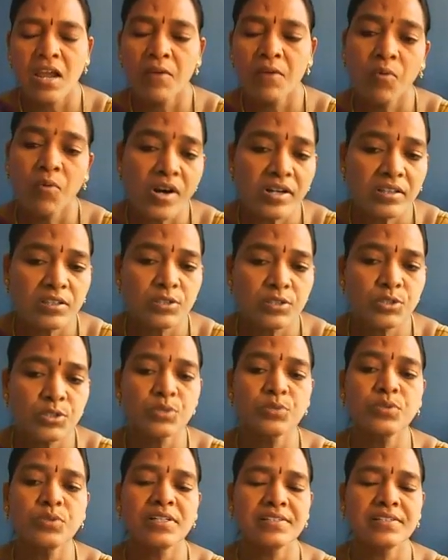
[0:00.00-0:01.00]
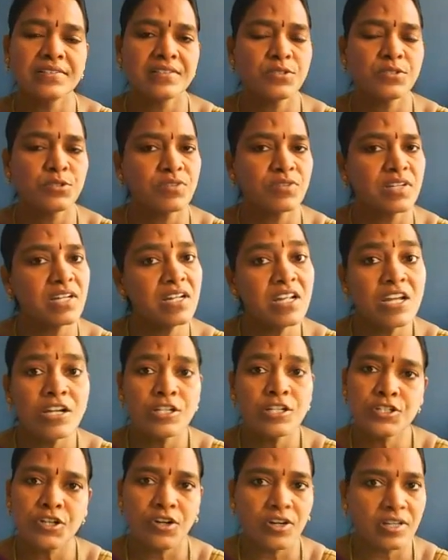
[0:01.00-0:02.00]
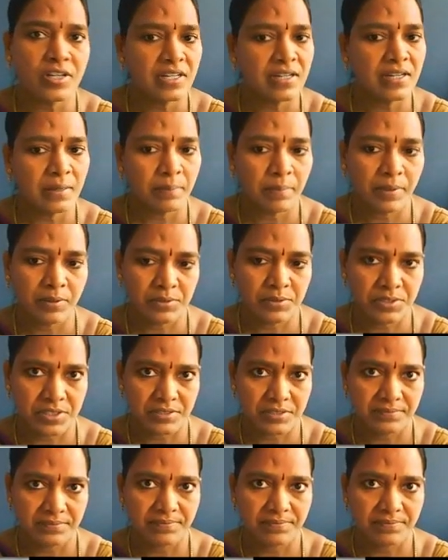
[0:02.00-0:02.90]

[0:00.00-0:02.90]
what these two lessons were talking about.